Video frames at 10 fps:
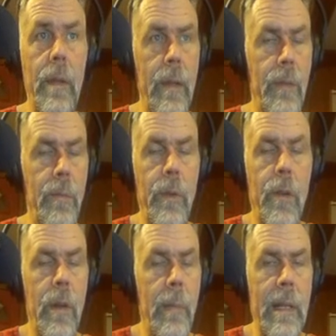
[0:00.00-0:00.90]
is you're
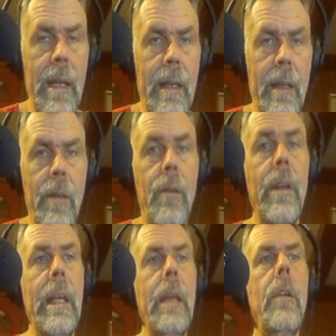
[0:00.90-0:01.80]
going
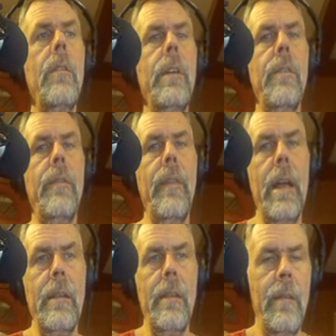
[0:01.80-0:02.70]
to increase your fat